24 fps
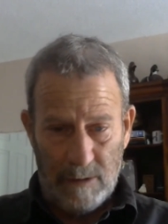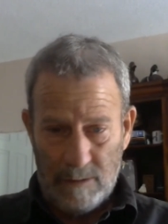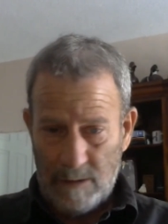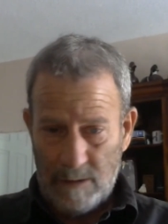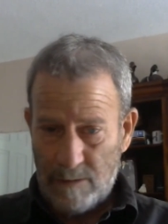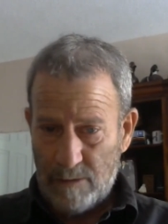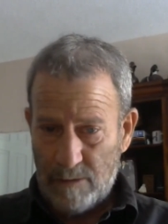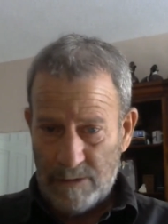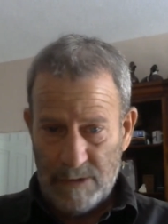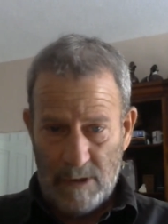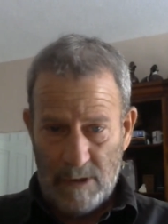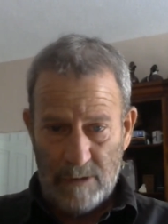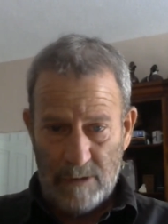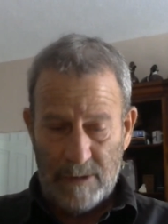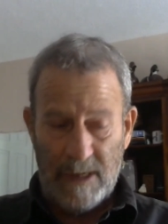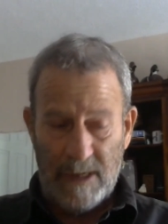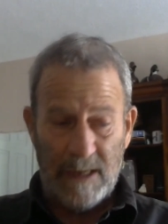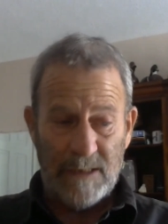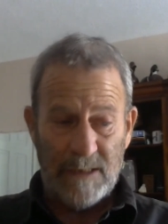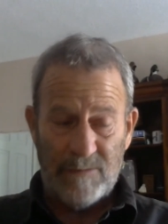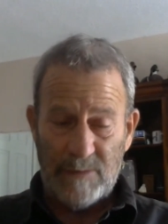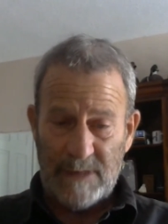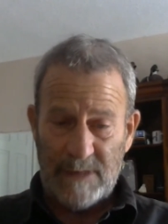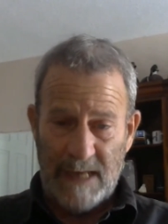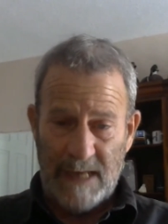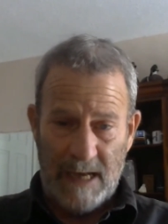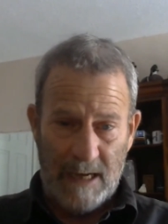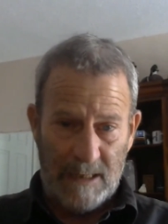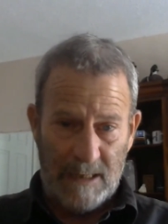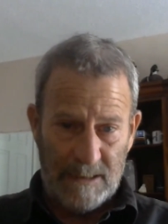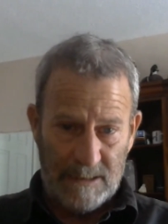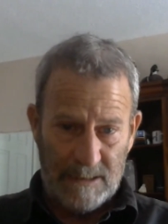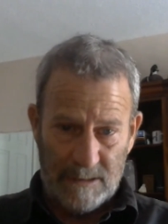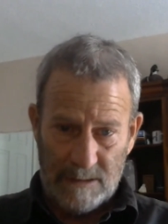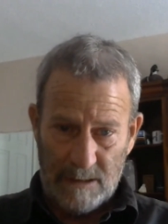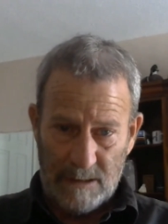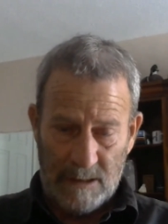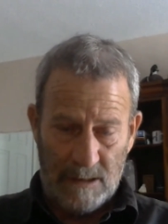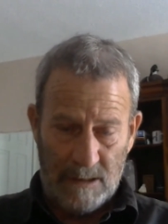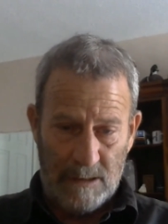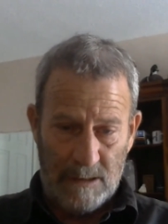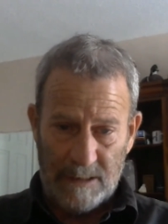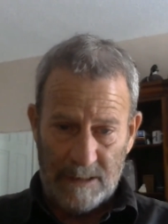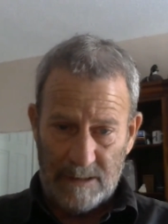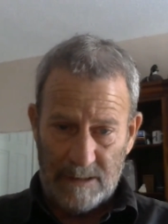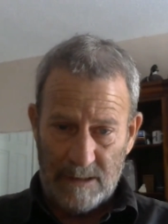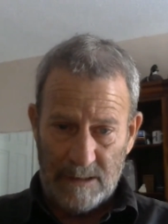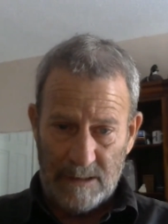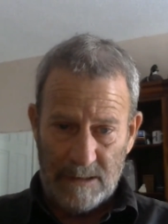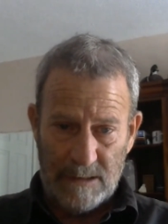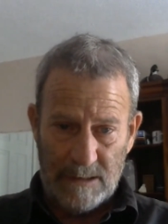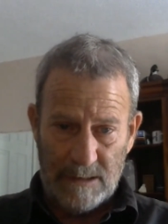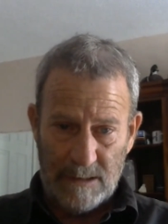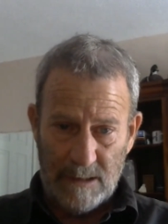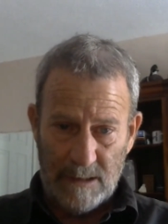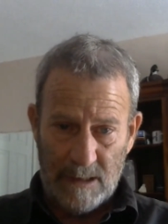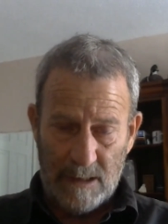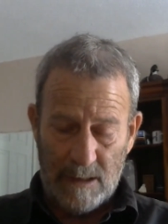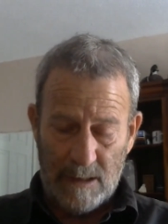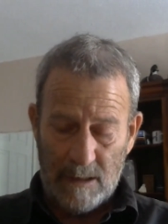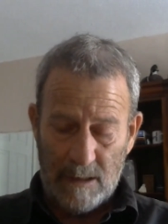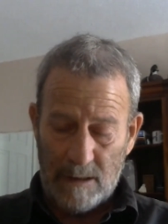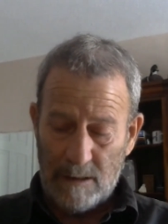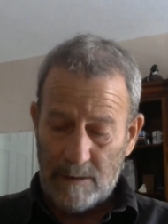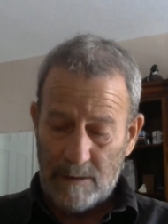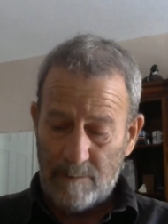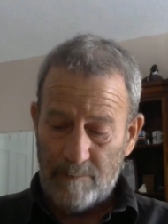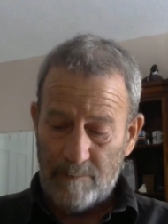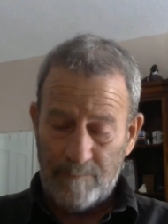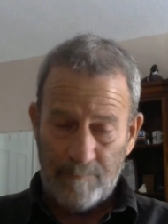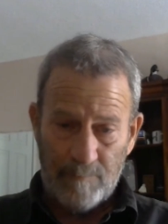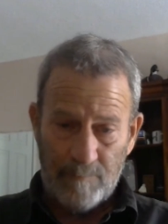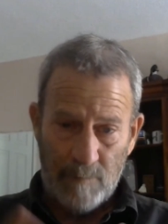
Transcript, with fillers: you know, there's all kinds of attacks uh, like this uh, on